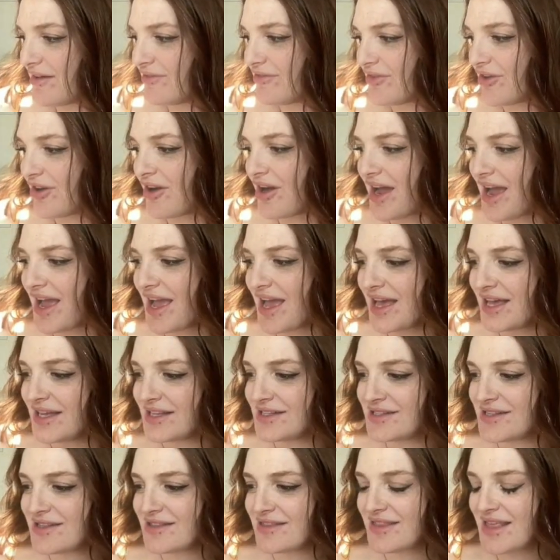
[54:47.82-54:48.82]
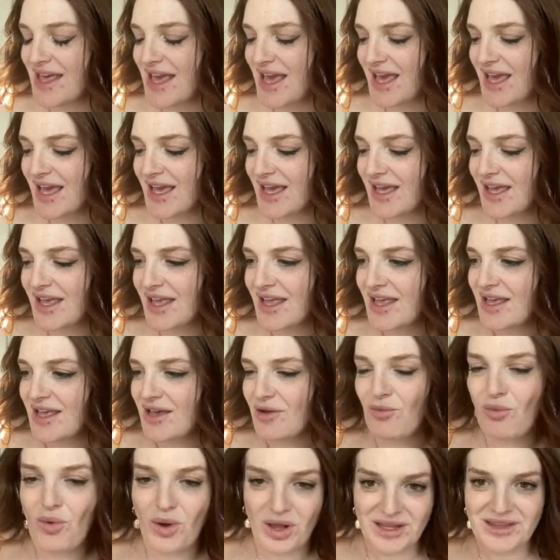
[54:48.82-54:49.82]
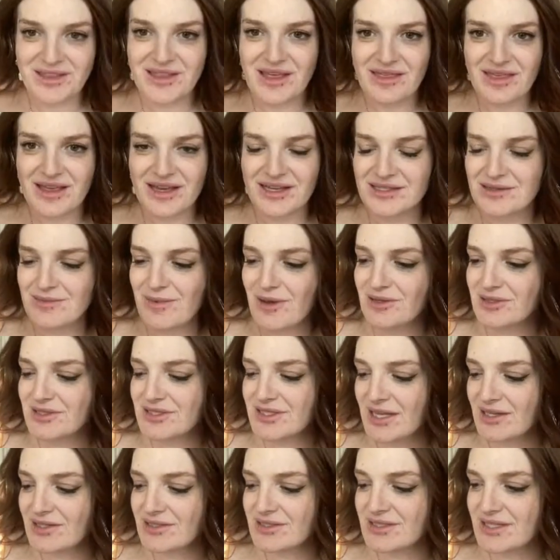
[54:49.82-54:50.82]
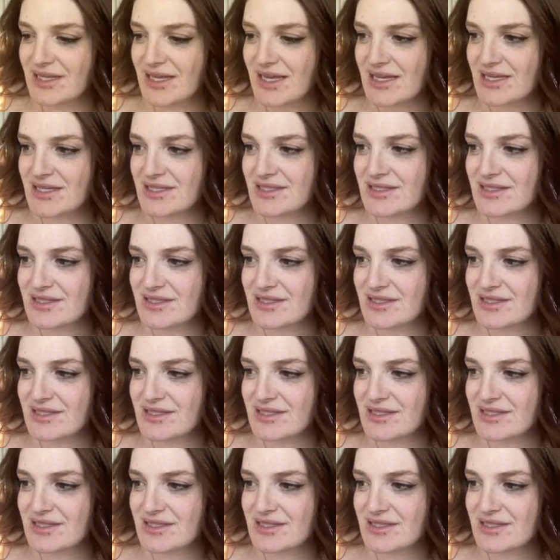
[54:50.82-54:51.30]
And one of the things about Celsius, like